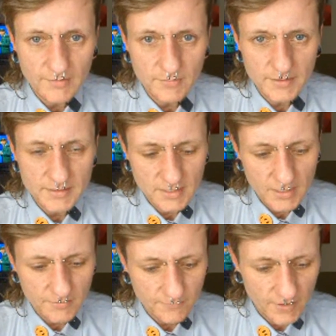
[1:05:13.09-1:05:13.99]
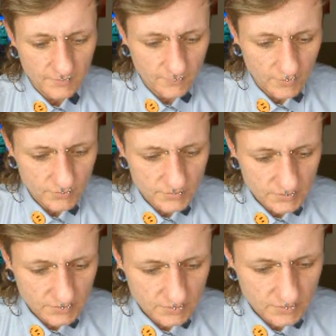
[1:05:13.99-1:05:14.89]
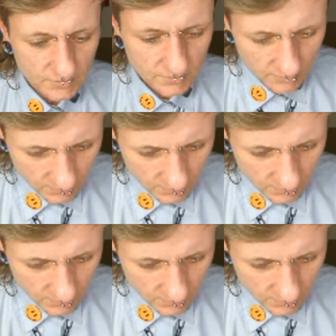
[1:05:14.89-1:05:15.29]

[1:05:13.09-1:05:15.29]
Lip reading: No, the government is not your friend, folks.